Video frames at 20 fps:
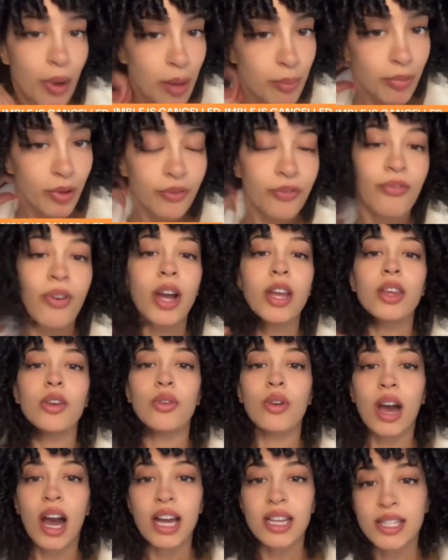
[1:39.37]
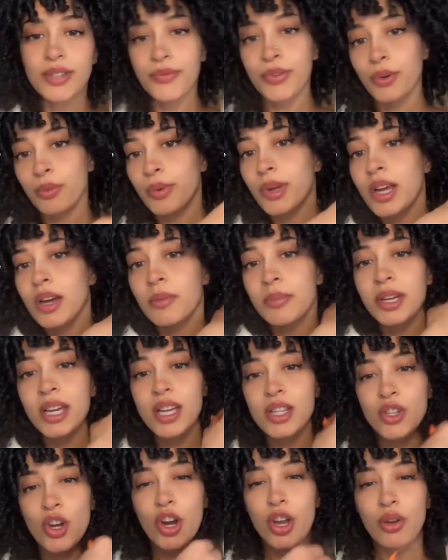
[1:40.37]
It's takes like this
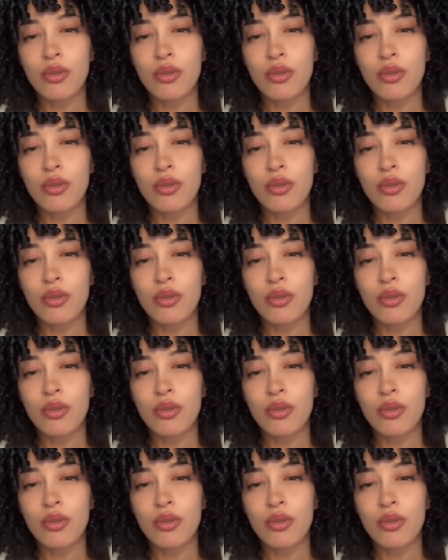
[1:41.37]
that